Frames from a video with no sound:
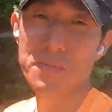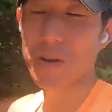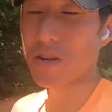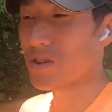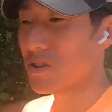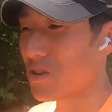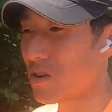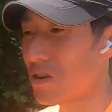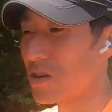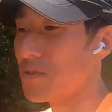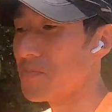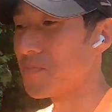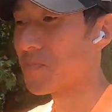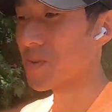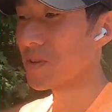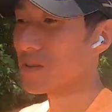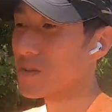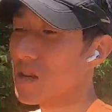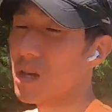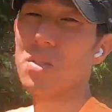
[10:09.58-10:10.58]
my shirt
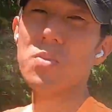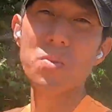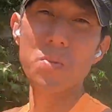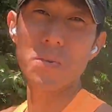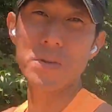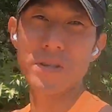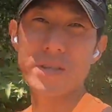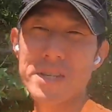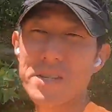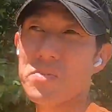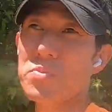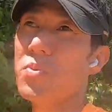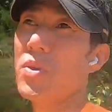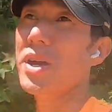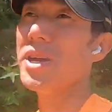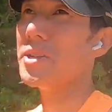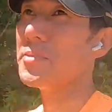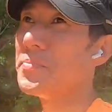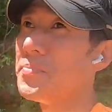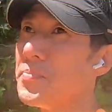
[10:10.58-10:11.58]
because the other one was getting
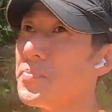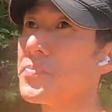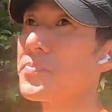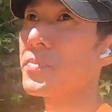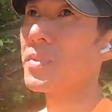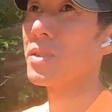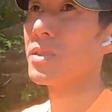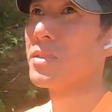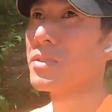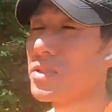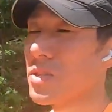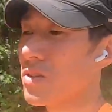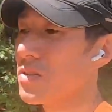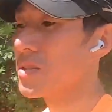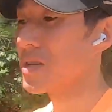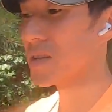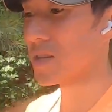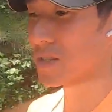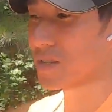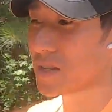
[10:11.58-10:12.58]
wet, so I
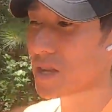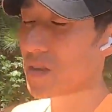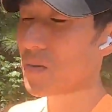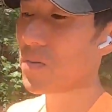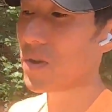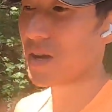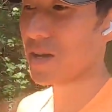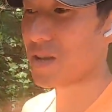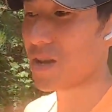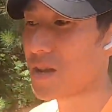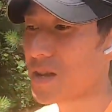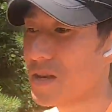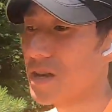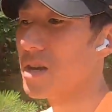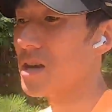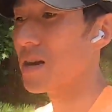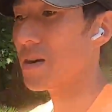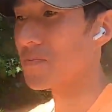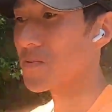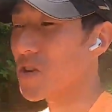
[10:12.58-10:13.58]
was gonna stay wet,
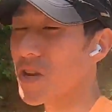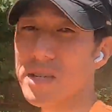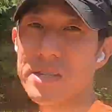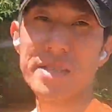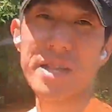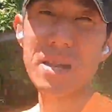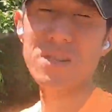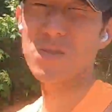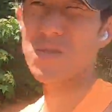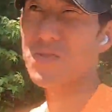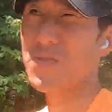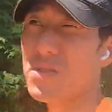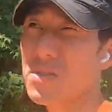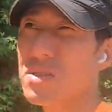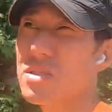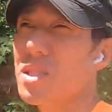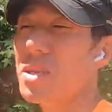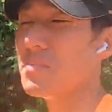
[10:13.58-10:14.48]
change it out so it feels a